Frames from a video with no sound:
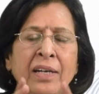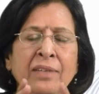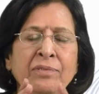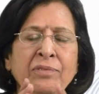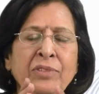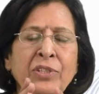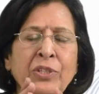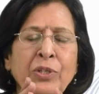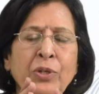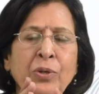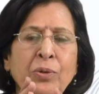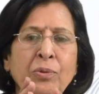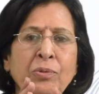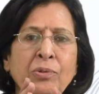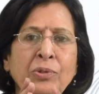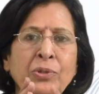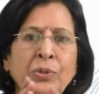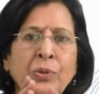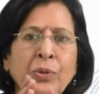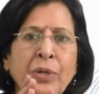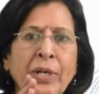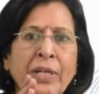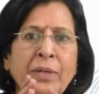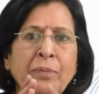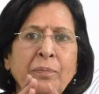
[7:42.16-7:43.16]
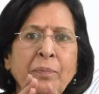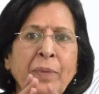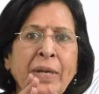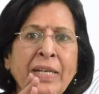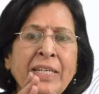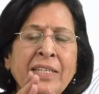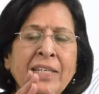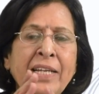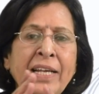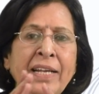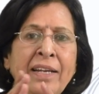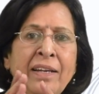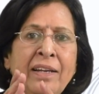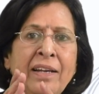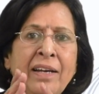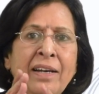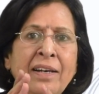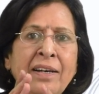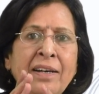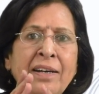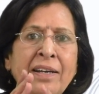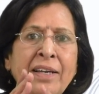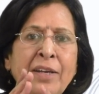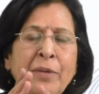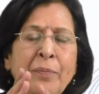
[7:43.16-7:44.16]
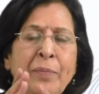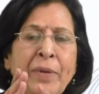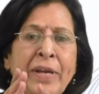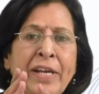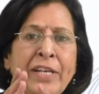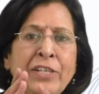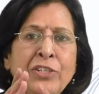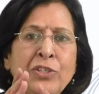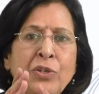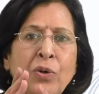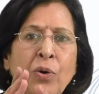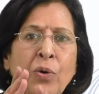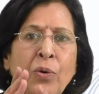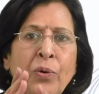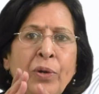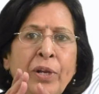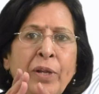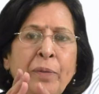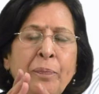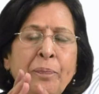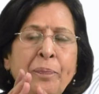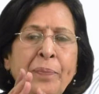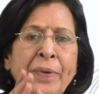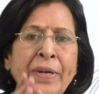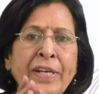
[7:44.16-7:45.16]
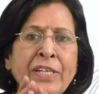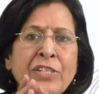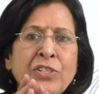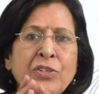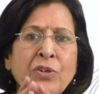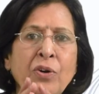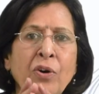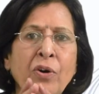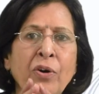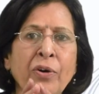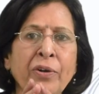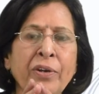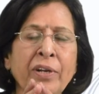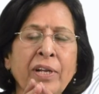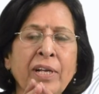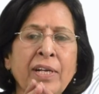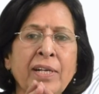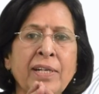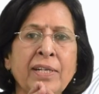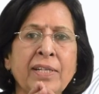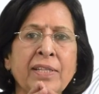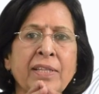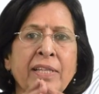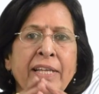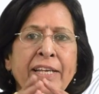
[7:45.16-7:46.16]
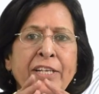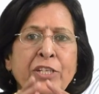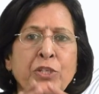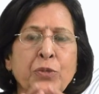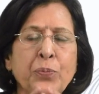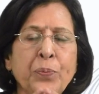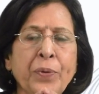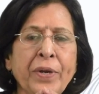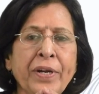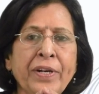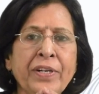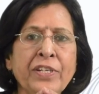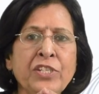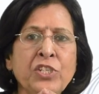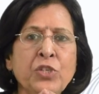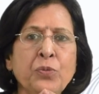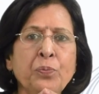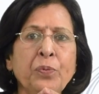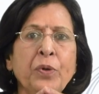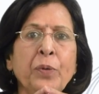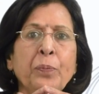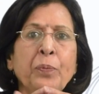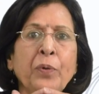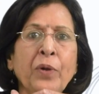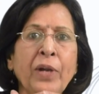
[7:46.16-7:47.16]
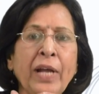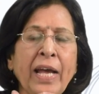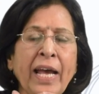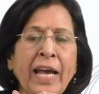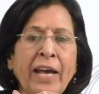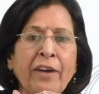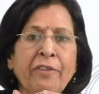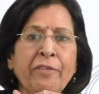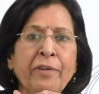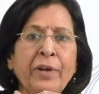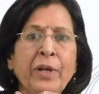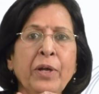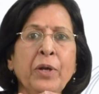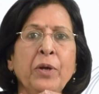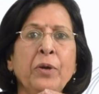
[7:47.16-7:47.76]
You can maintain an image only based on the experience people have,